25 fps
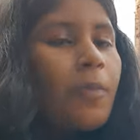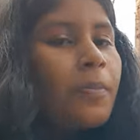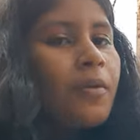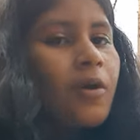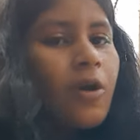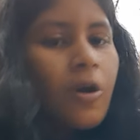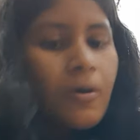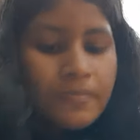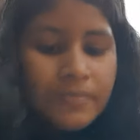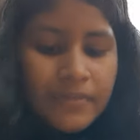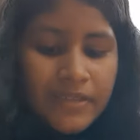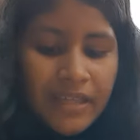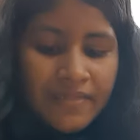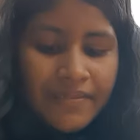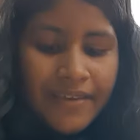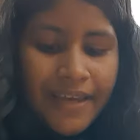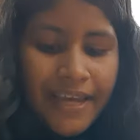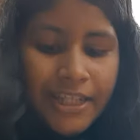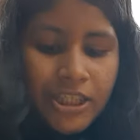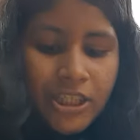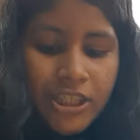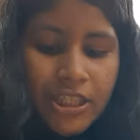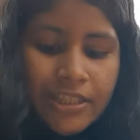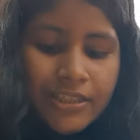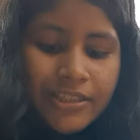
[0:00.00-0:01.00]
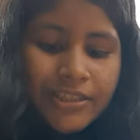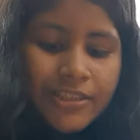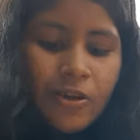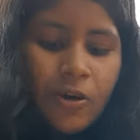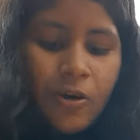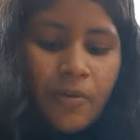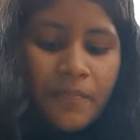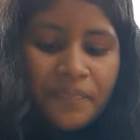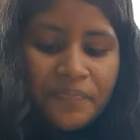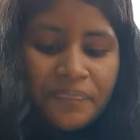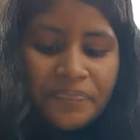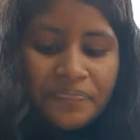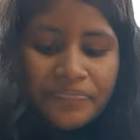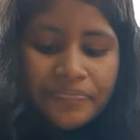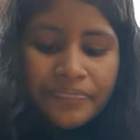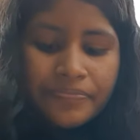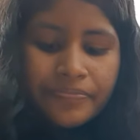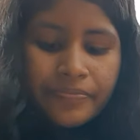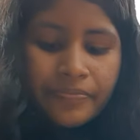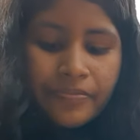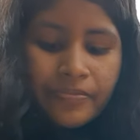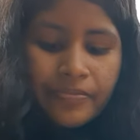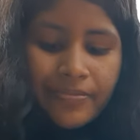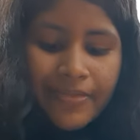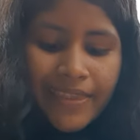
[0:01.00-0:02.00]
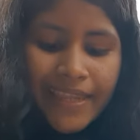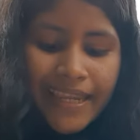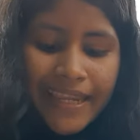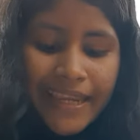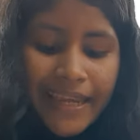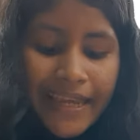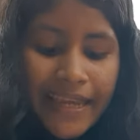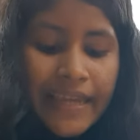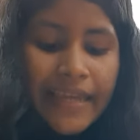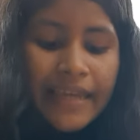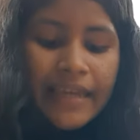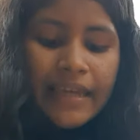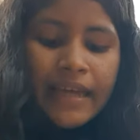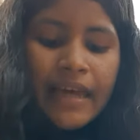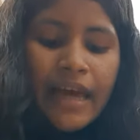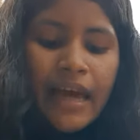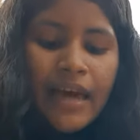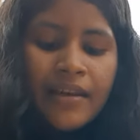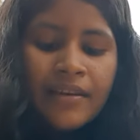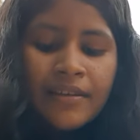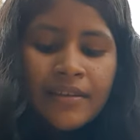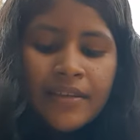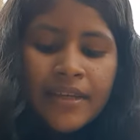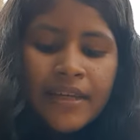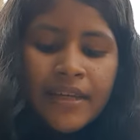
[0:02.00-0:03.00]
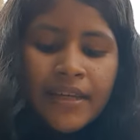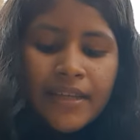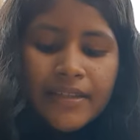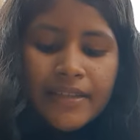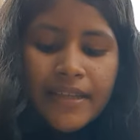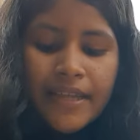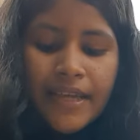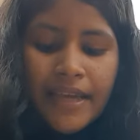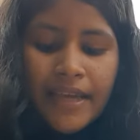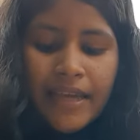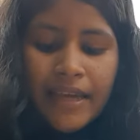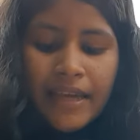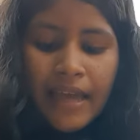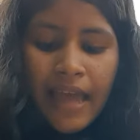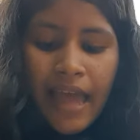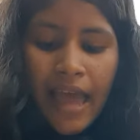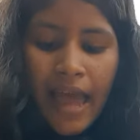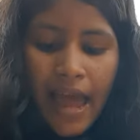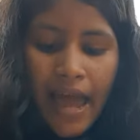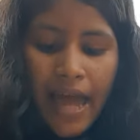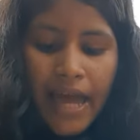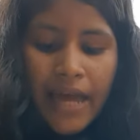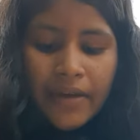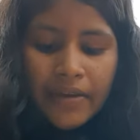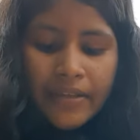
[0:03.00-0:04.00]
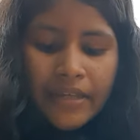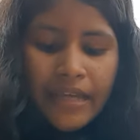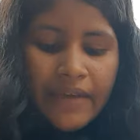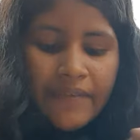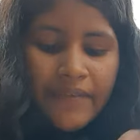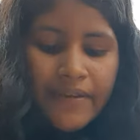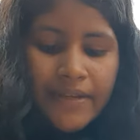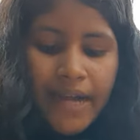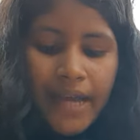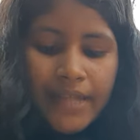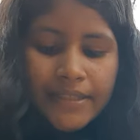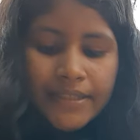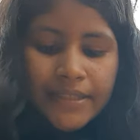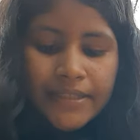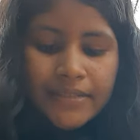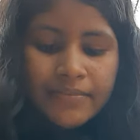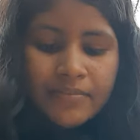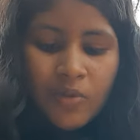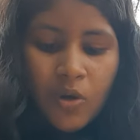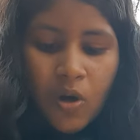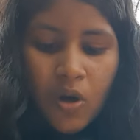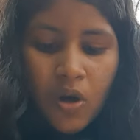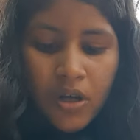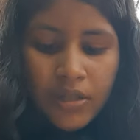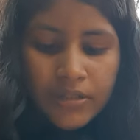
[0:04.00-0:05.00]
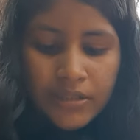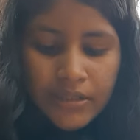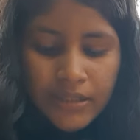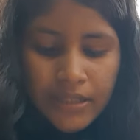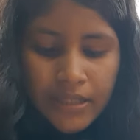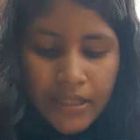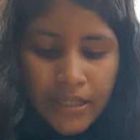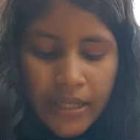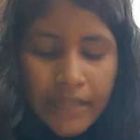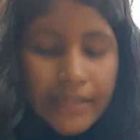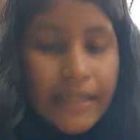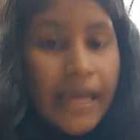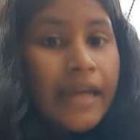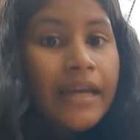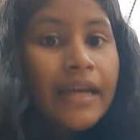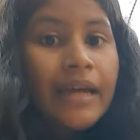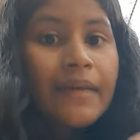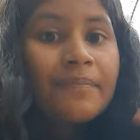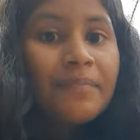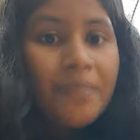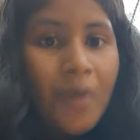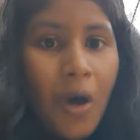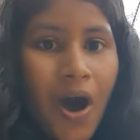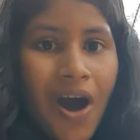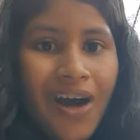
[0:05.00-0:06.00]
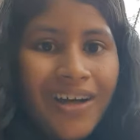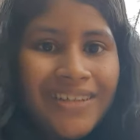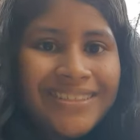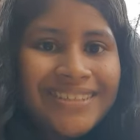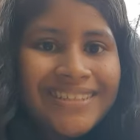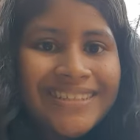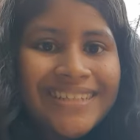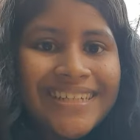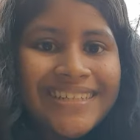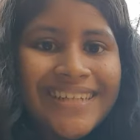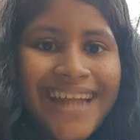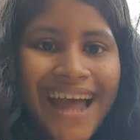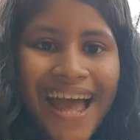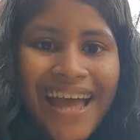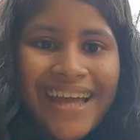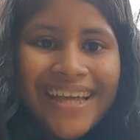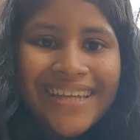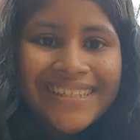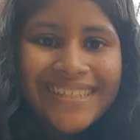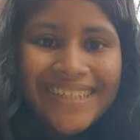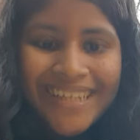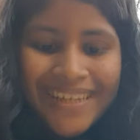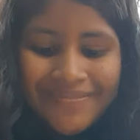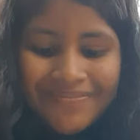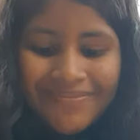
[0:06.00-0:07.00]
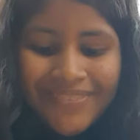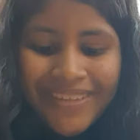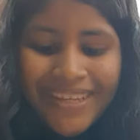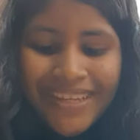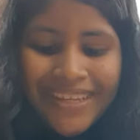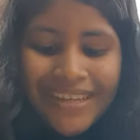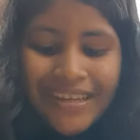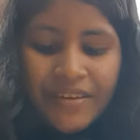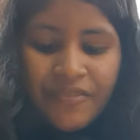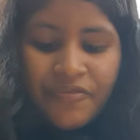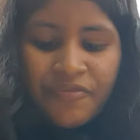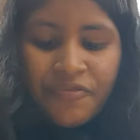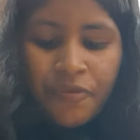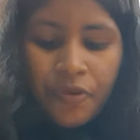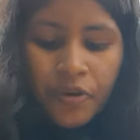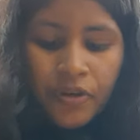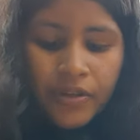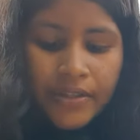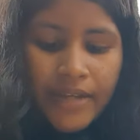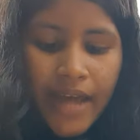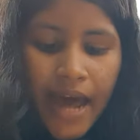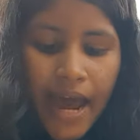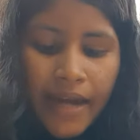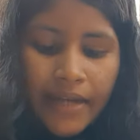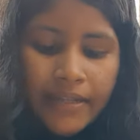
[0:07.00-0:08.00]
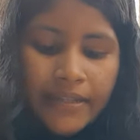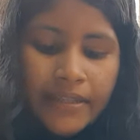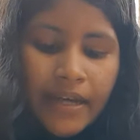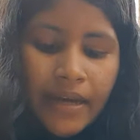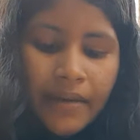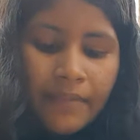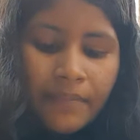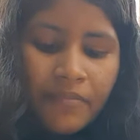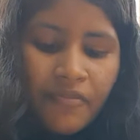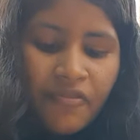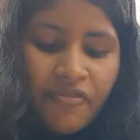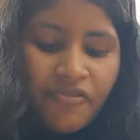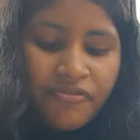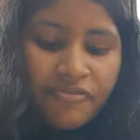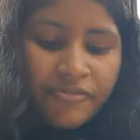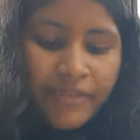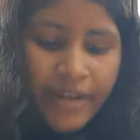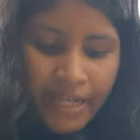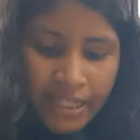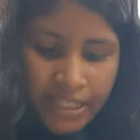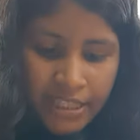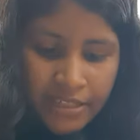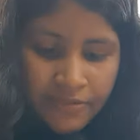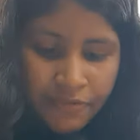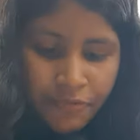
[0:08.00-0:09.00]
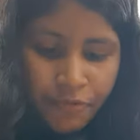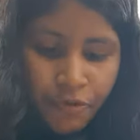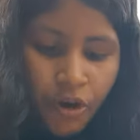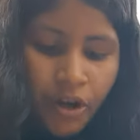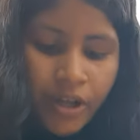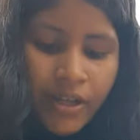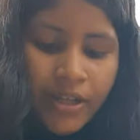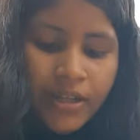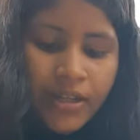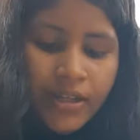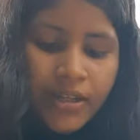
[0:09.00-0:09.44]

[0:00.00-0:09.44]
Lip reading: observation. So, here they have given us a small, like a box, a diagram, food item, fresh food,